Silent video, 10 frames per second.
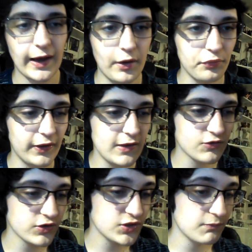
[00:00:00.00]
I don't think he's
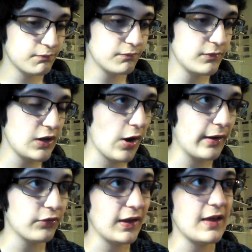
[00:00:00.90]
I
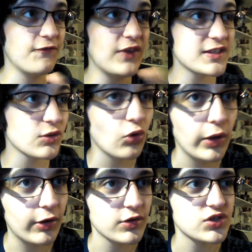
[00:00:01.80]
don't think he fits the role
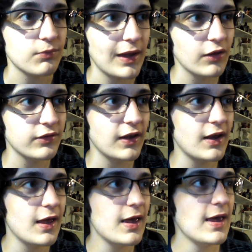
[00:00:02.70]
like Christian Bale
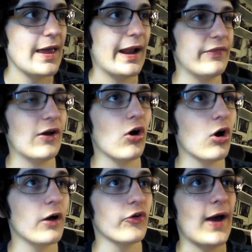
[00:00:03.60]
did, and there
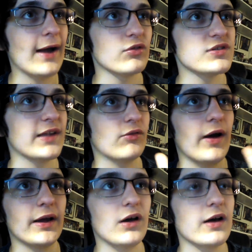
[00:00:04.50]
are other actors like
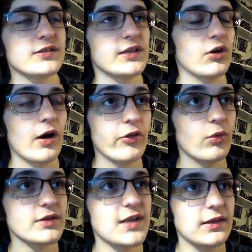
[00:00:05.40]
Ryan Gosling or other
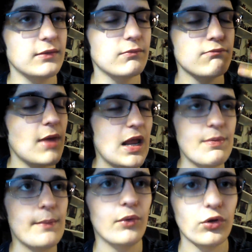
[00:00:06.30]
ones that many
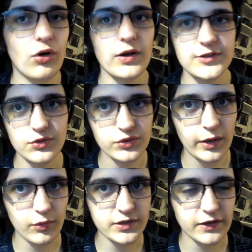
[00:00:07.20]
people across social
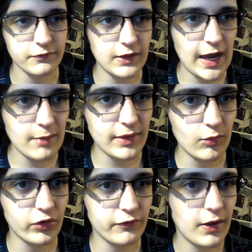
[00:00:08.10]
networks have named
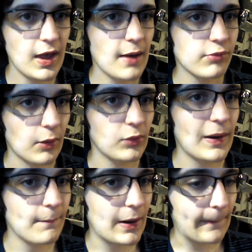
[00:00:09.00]
that would have probably
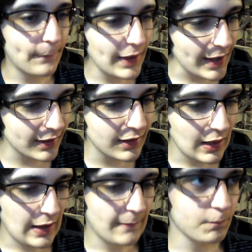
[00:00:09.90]
been a better pick,
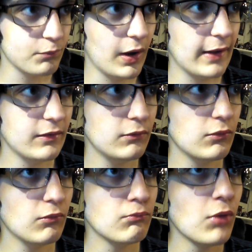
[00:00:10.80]
but
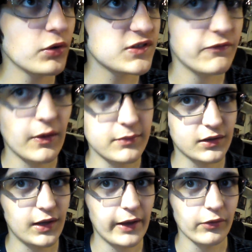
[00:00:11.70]
most of them
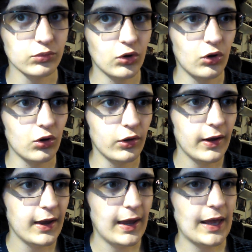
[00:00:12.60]
declined the role,
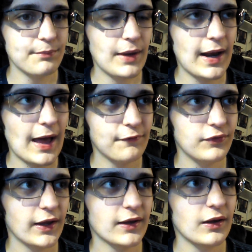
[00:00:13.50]
and Ben
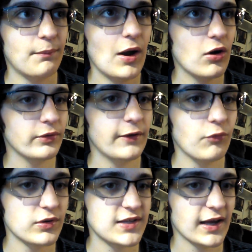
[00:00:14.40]
Affleck, apparently
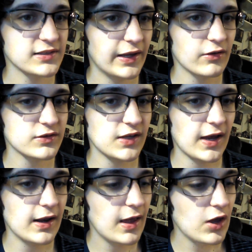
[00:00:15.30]
from what Zack Snyder
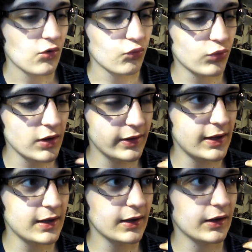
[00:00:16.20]
said,
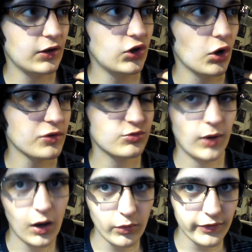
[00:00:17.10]
really goes
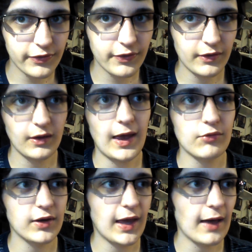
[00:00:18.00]
well with
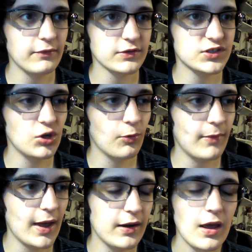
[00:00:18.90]
Henry Cavill's
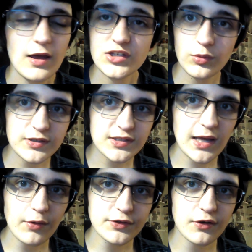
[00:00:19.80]
Superman, so we'll see
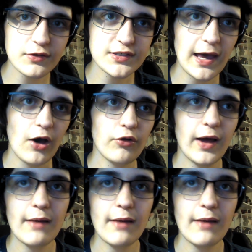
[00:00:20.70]
how it turns out.